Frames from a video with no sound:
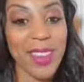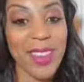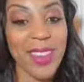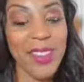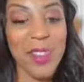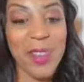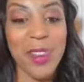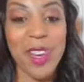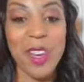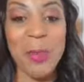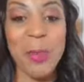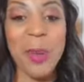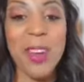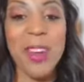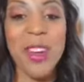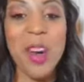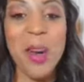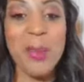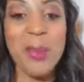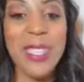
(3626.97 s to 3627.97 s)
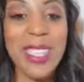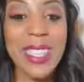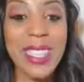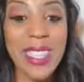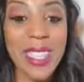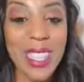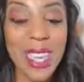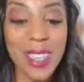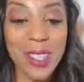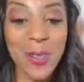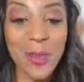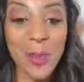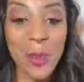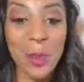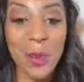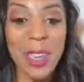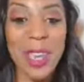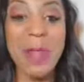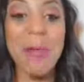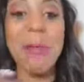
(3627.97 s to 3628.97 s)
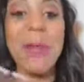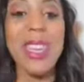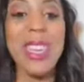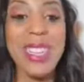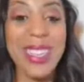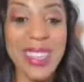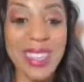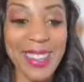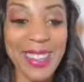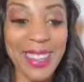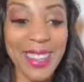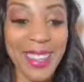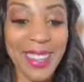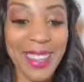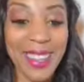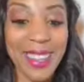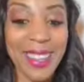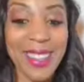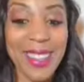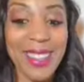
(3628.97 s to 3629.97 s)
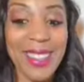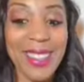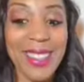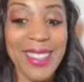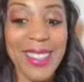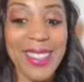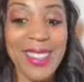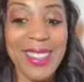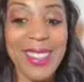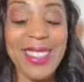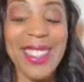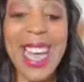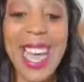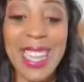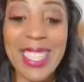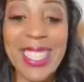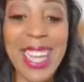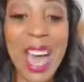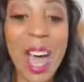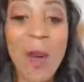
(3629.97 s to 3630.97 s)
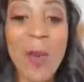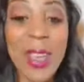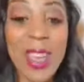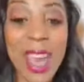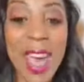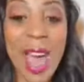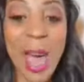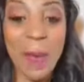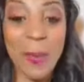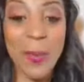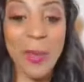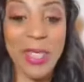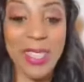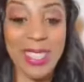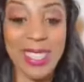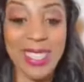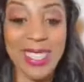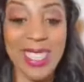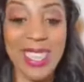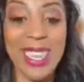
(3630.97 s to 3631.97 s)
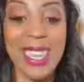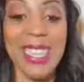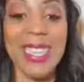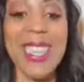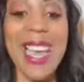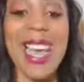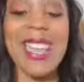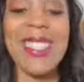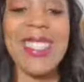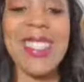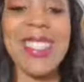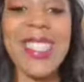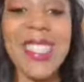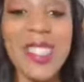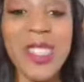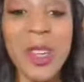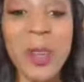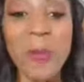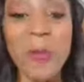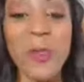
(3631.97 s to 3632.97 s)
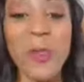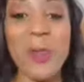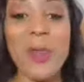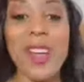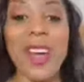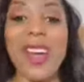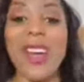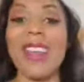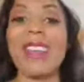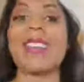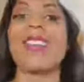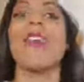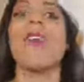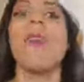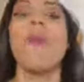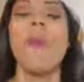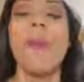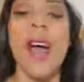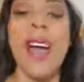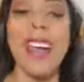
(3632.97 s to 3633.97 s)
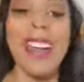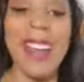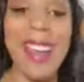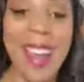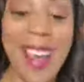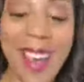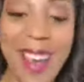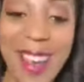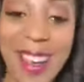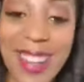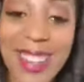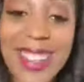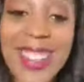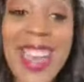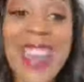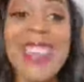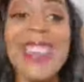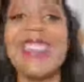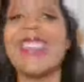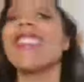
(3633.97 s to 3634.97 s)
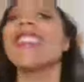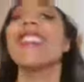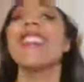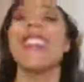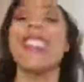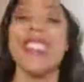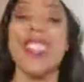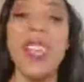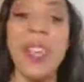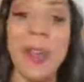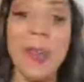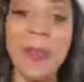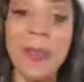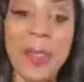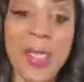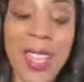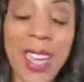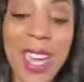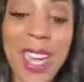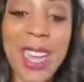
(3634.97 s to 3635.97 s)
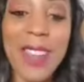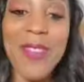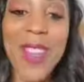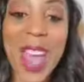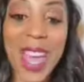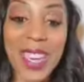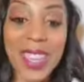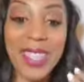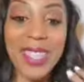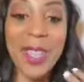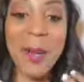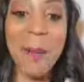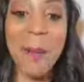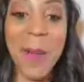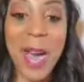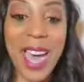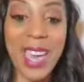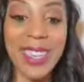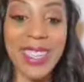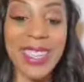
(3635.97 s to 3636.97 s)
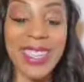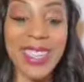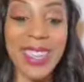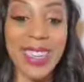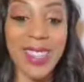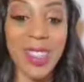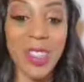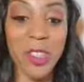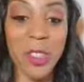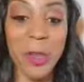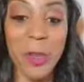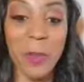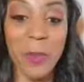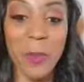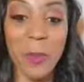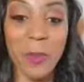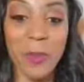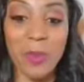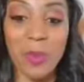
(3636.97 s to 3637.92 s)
And you're going to become successful immediately. That's how it happens. That's the shift, you guys. Oh my gosh, that is the shift. That is the mindset shift.